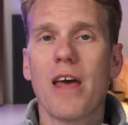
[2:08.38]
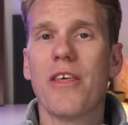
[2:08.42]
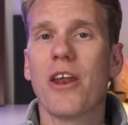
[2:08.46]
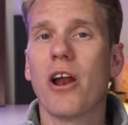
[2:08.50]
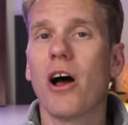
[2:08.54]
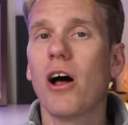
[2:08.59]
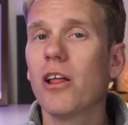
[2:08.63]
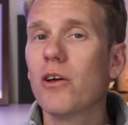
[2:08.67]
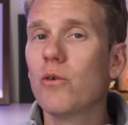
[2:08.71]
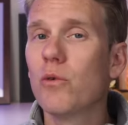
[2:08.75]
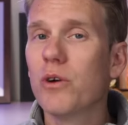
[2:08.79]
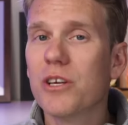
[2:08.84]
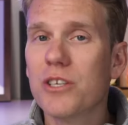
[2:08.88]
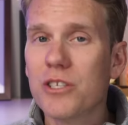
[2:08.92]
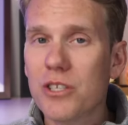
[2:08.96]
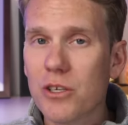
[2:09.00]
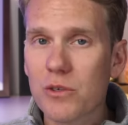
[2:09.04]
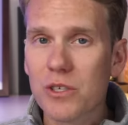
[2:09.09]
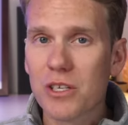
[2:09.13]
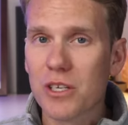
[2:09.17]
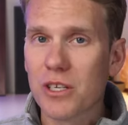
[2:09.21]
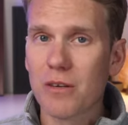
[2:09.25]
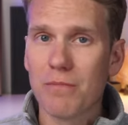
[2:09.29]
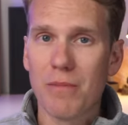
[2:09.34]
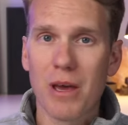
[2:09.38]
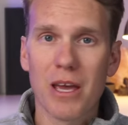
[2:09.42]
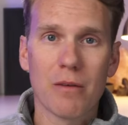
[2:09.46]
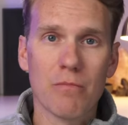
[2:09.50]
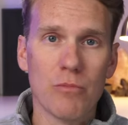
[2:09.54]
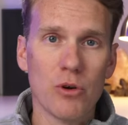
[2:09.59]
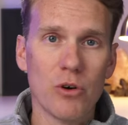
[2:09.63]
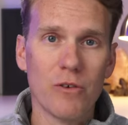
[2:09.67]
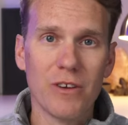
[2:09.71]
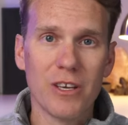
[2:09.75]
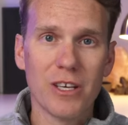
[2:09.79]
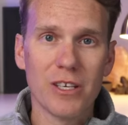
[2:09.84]
And then Hollywood has used it to make
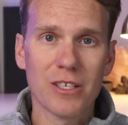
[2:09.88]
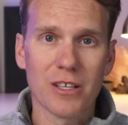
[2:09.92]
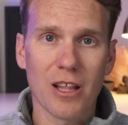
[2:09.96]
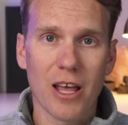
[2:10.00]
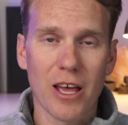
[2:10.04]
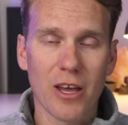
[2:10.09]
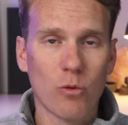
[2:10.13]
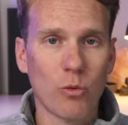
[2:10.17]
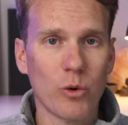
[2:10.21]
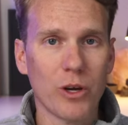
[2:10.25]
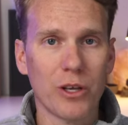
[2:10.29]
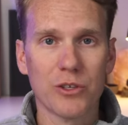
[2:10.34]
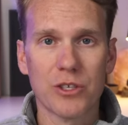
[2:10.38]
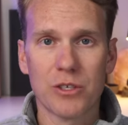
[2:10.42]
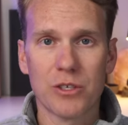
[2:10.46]
movies like Will